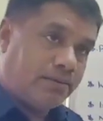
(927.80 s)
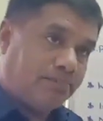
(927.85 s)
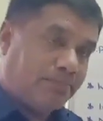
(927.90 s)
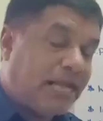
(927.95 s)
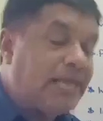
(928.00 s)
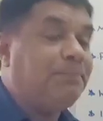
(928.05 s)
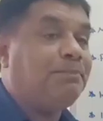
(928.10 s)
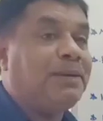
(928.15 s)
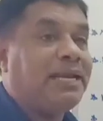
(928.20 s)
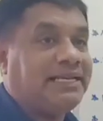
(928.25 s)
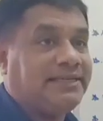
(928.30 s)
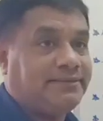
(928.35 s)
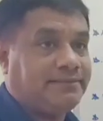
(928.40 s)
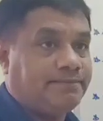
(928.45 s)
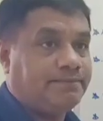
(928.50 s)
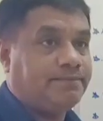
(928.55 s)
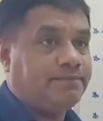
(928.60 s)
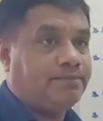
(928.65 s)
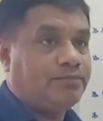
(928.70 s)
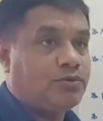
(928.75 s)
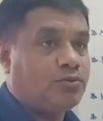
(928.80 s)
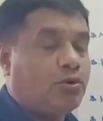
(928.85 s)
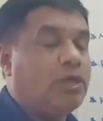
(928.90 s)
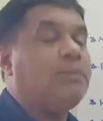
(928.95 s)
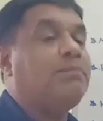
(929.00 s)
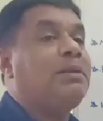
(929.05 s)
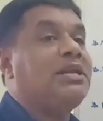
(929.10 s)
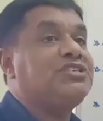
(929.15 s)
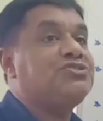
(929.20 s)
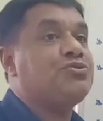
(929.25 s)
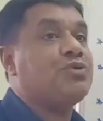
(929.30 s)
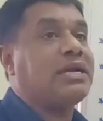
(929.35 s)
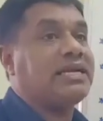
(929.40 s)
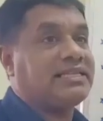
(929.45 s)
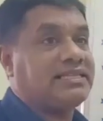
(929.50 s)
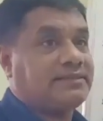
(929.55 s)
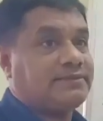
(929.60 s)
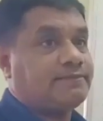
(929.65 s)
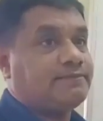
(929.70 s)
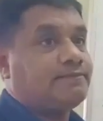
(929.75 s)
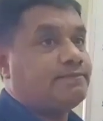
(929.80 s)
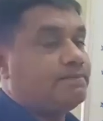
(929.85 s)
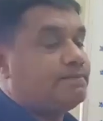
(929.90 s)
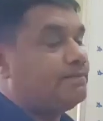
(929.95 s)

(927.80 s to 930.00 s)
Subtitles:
pipeline, one place to another.